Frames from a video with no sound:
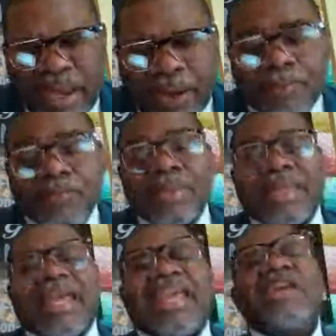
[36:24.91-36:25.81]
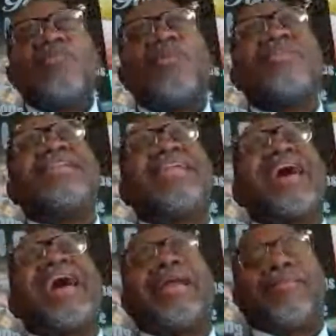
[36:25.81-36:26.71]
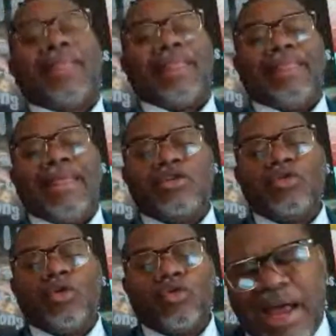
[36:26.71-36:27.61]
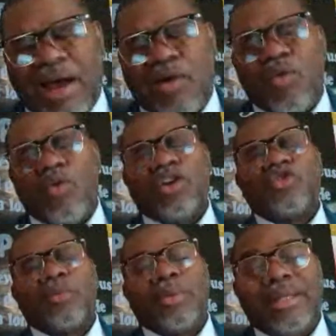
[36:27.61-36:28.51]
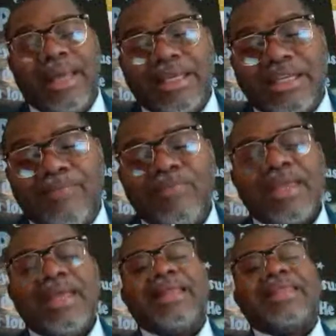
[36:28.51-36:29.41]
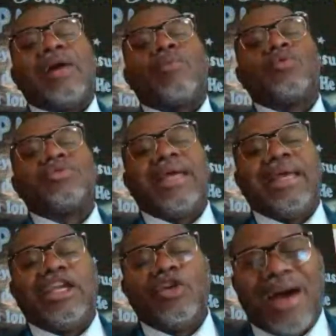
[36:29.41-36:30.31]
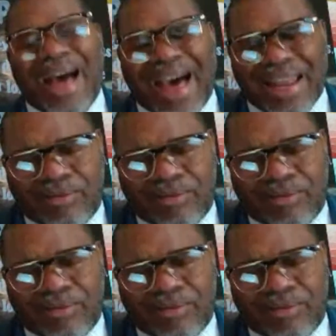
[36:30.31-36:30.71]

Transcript: He will not let you go through a trial or a tribulation that will take you out of here.